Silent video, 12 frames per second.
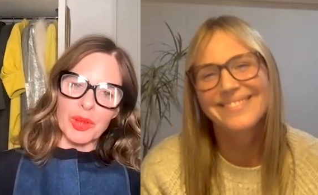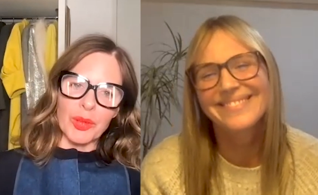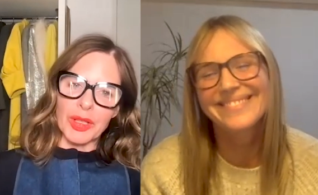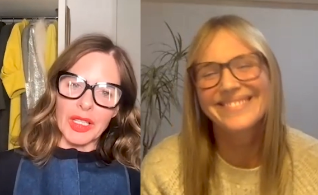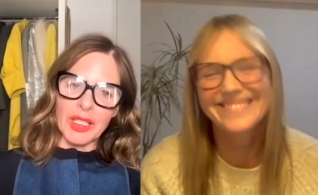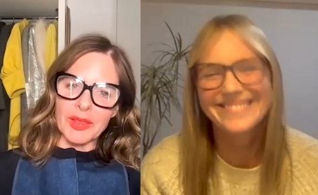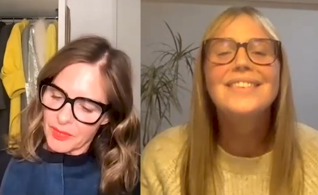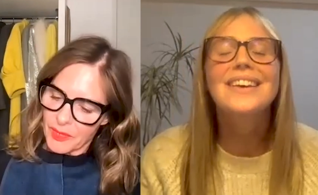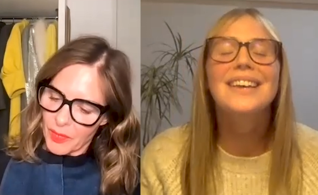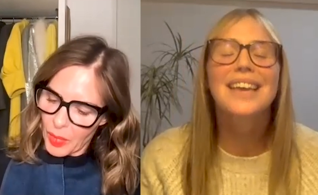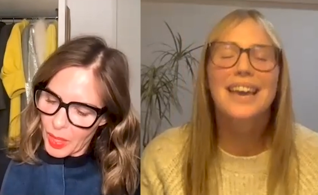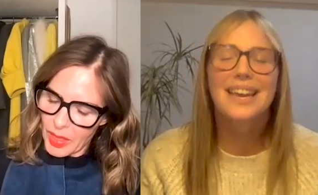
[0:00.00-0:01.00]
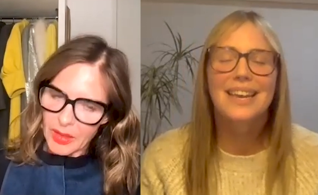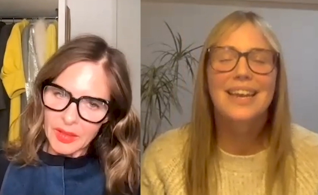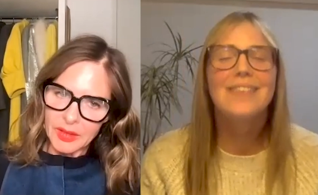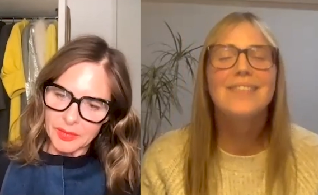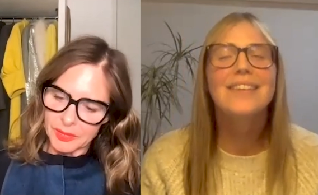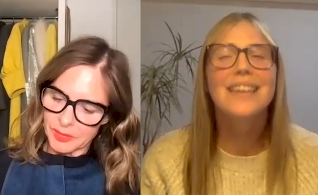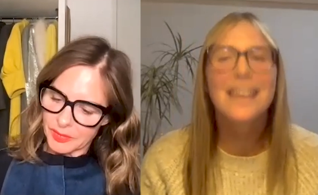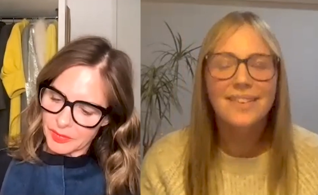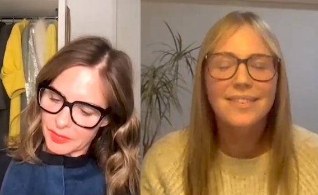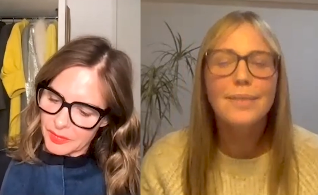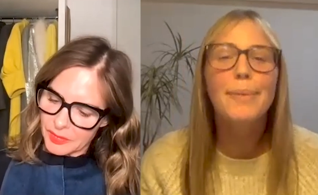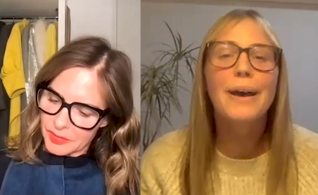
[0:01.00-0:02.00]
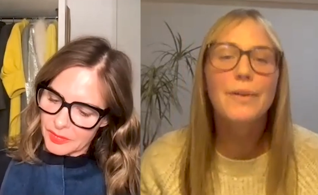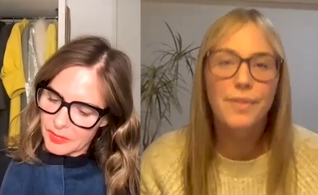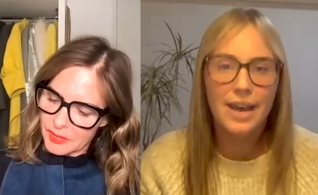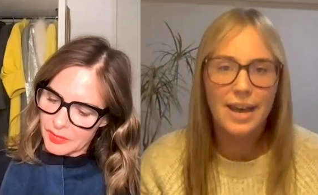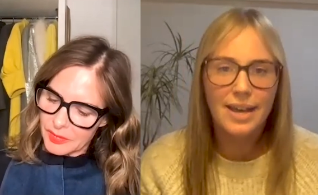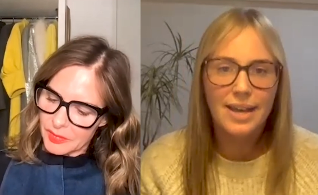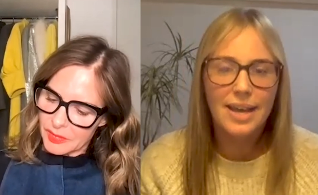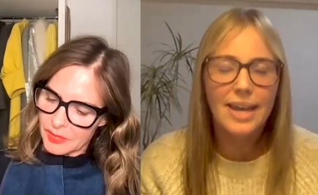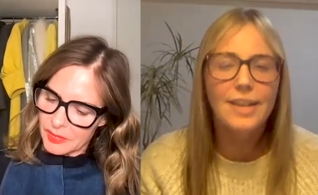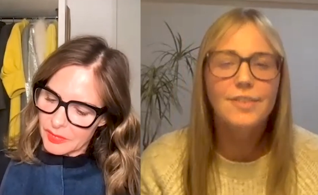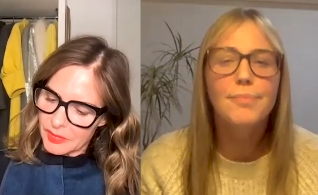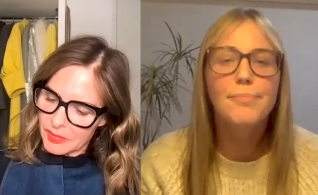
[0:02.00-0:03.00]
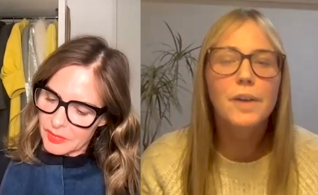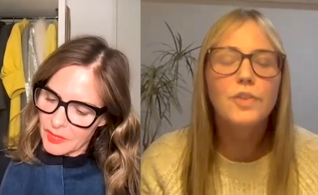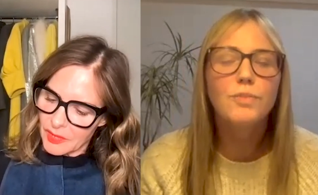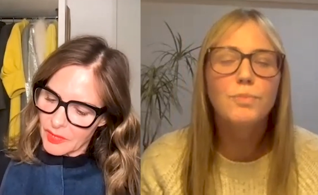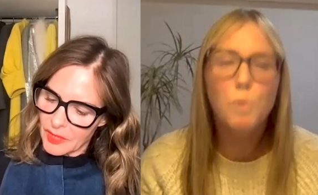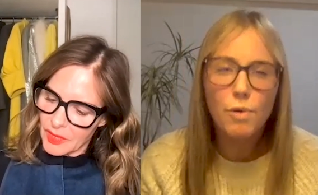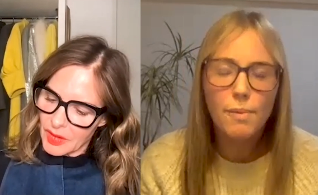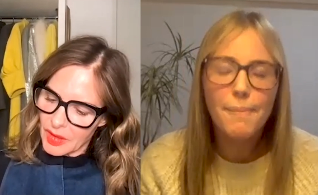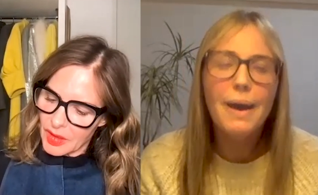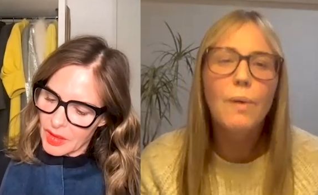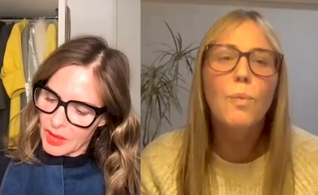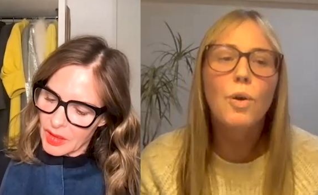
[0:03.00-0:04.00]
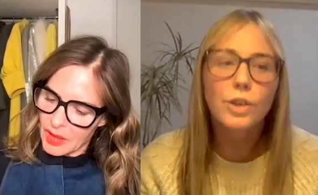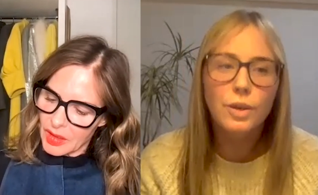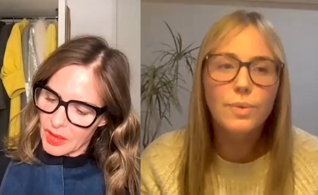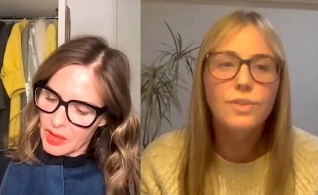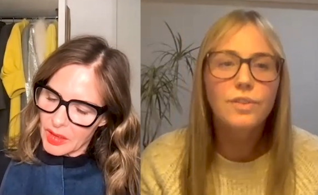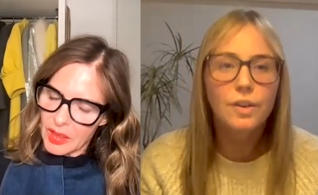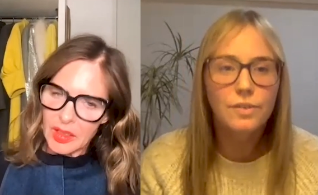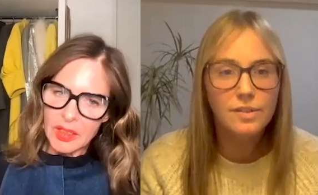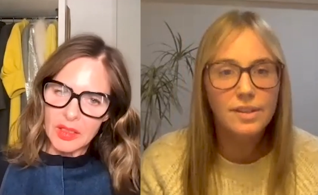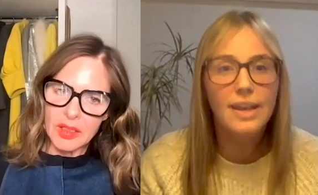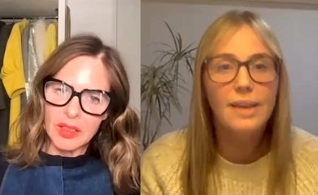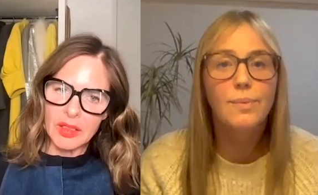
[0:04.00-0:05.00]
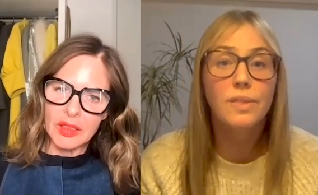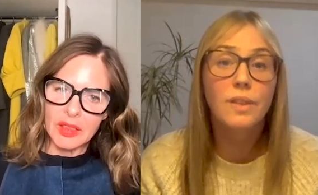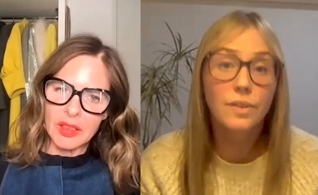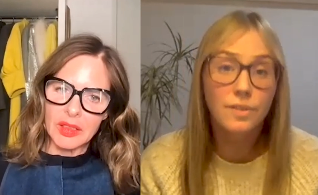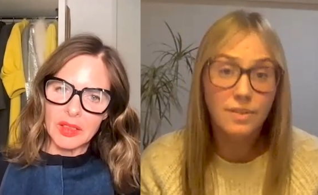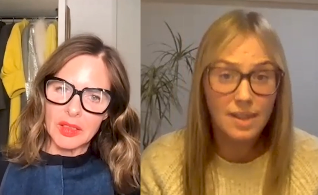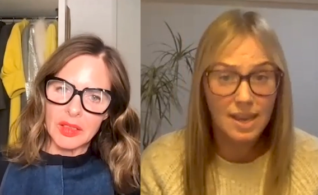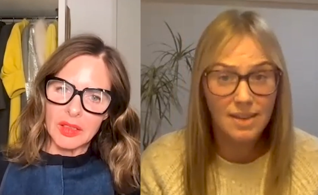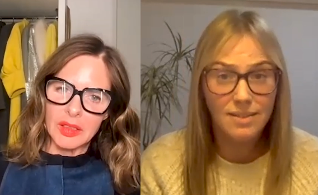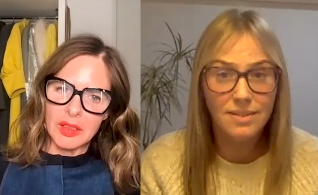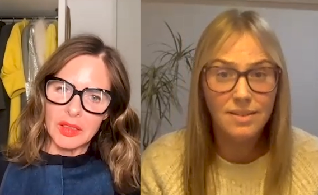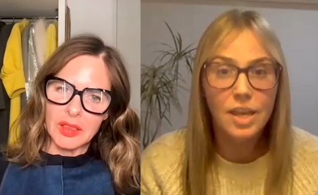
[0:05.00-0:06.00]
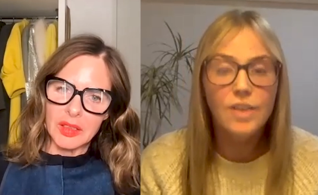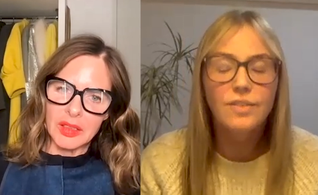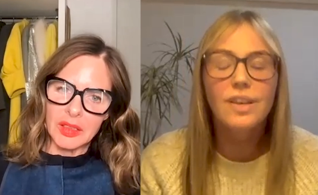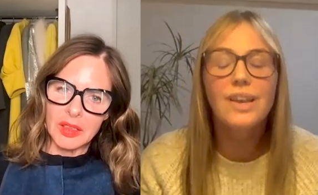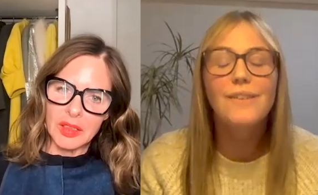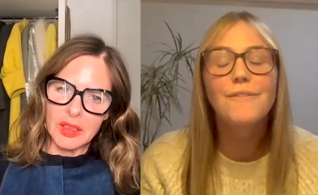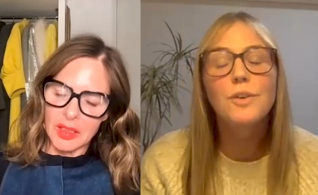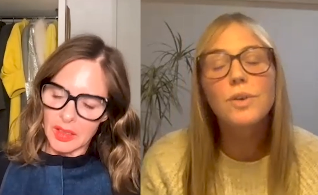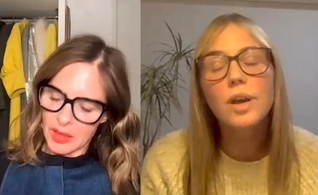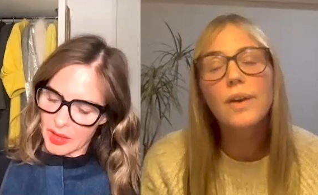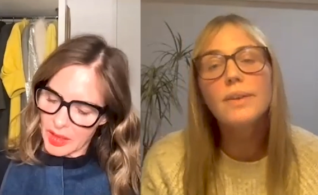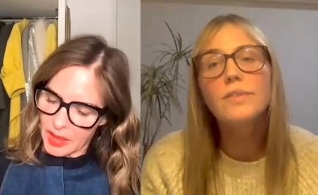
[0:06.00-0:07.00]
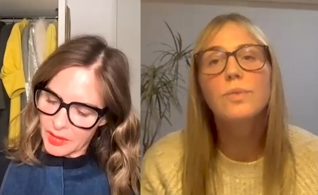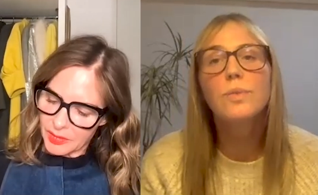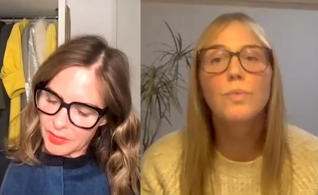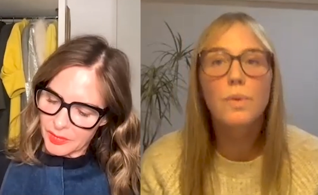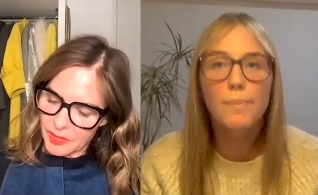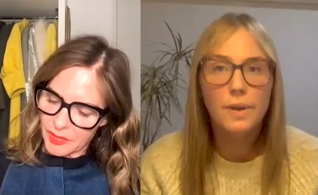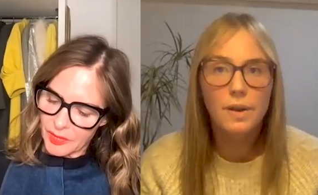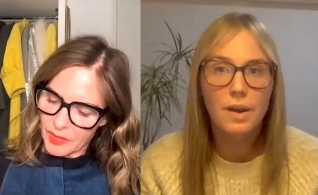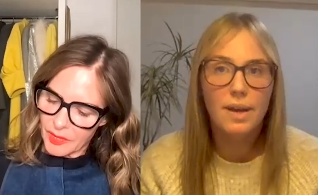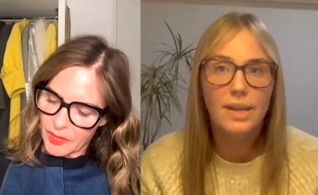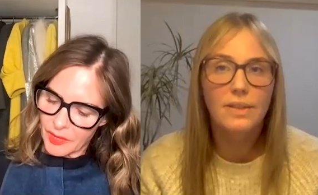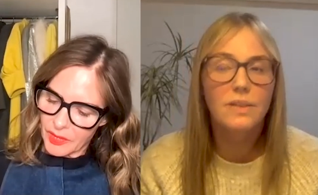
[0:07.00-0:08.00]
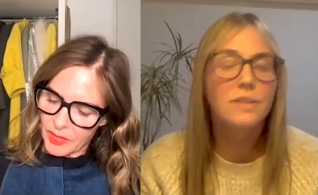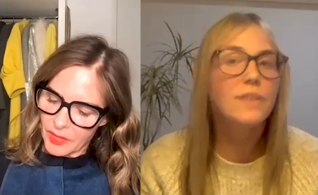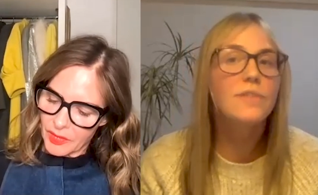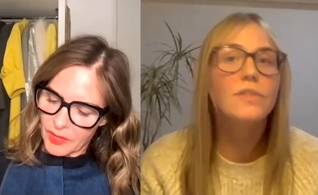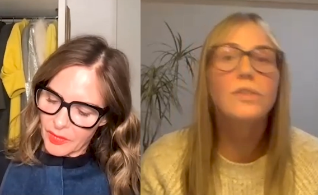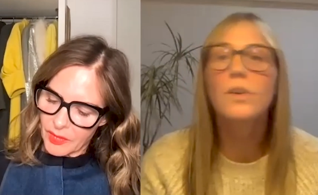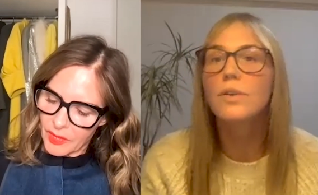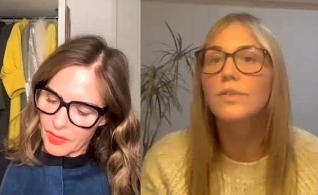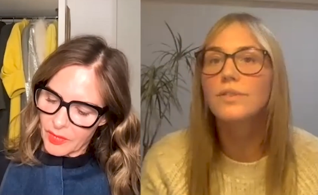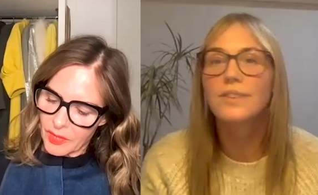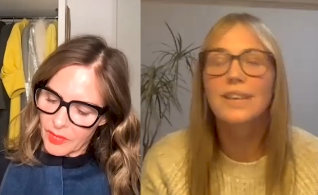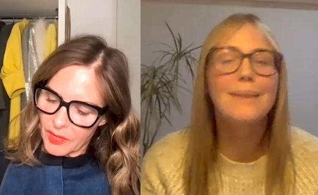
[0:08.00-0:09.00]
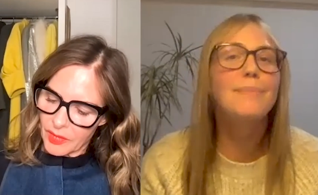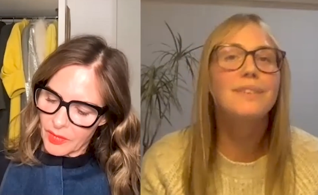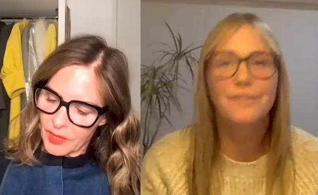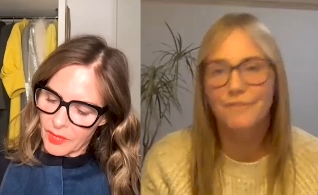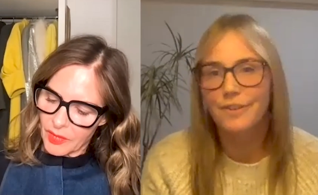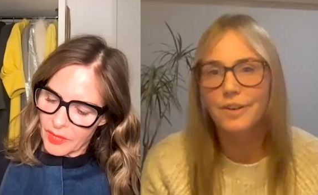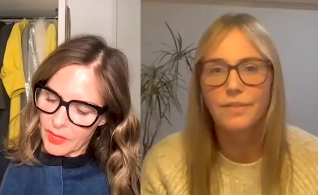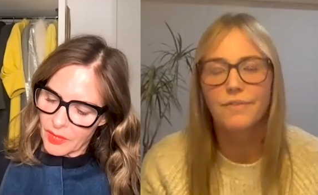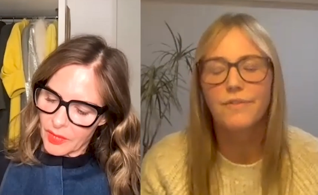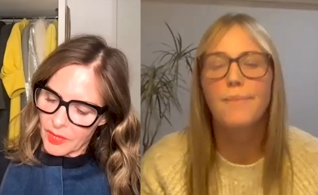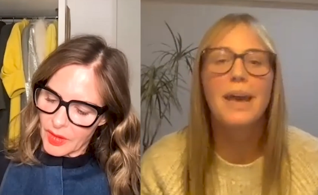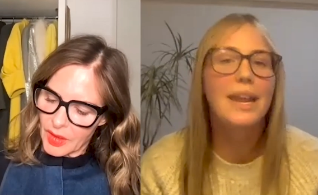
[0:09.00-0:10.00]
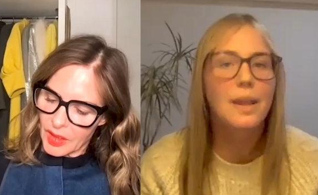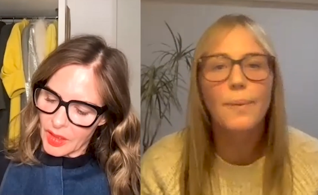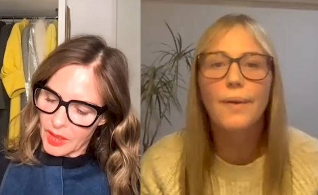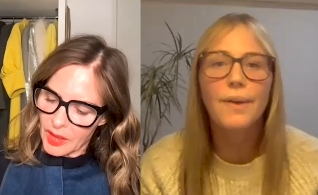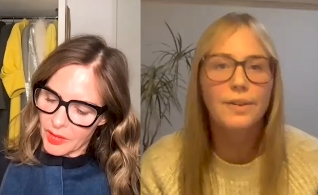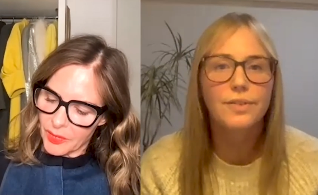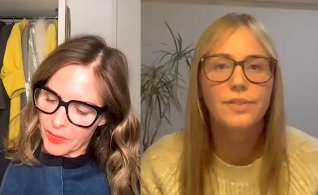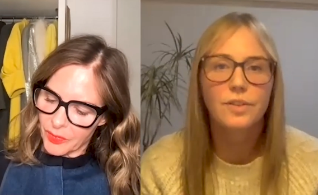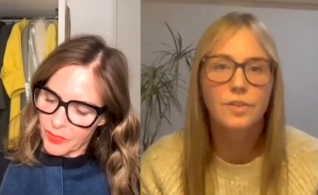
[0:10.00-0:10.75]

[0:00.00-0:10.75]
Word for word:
Speaker 1: probably. Okay, it's less about that, and it's much more about what you associate with those things. So if you're going to a room at night that does not seem different from anywhere else in